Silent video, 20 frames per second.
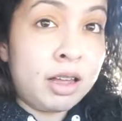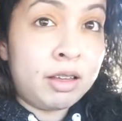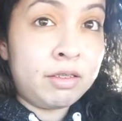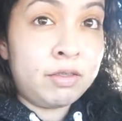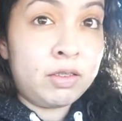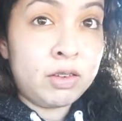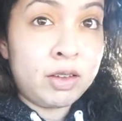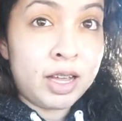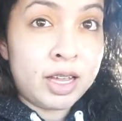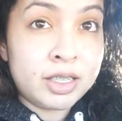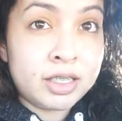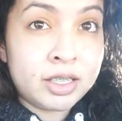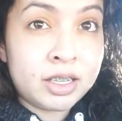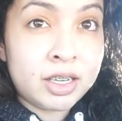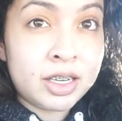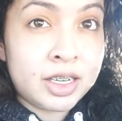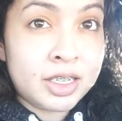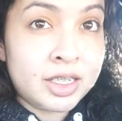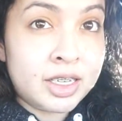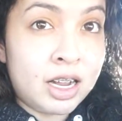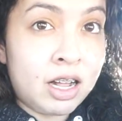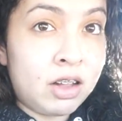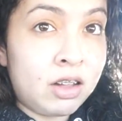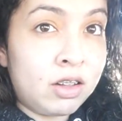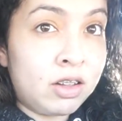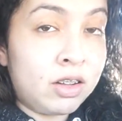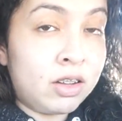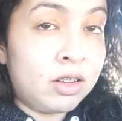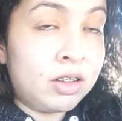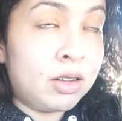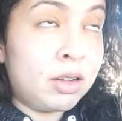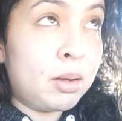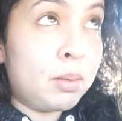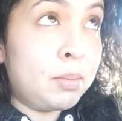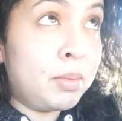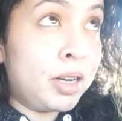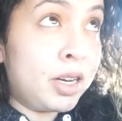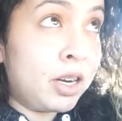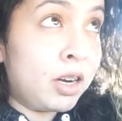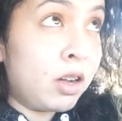If you guys couldn't tell a
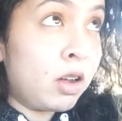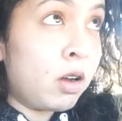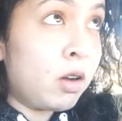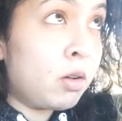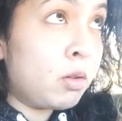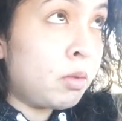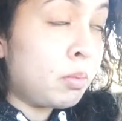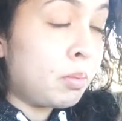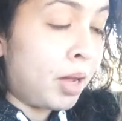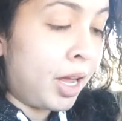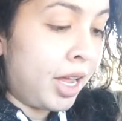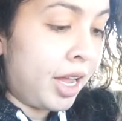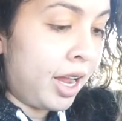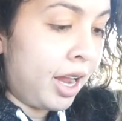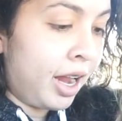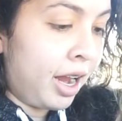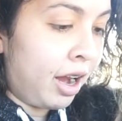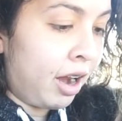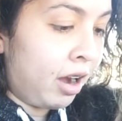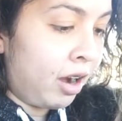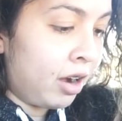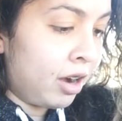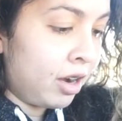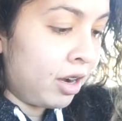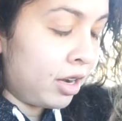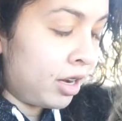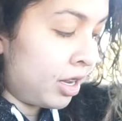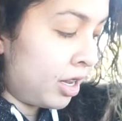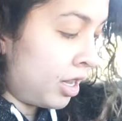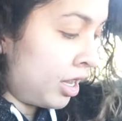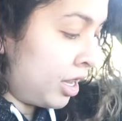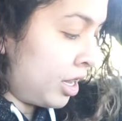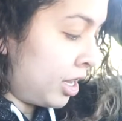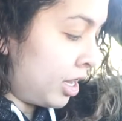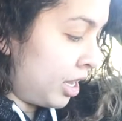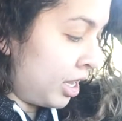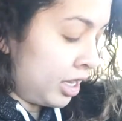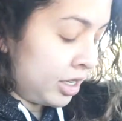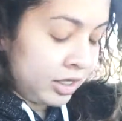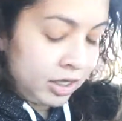minute ago, my hair
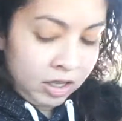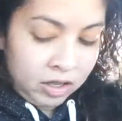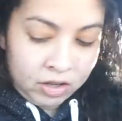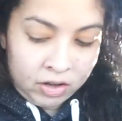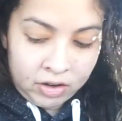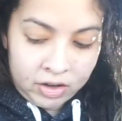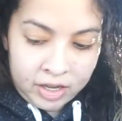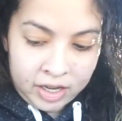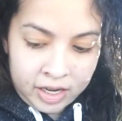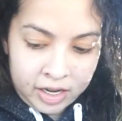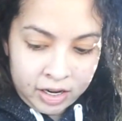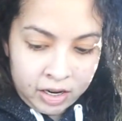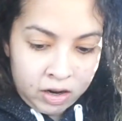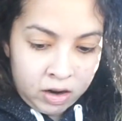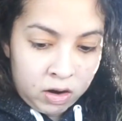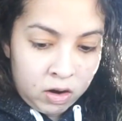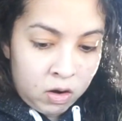is looking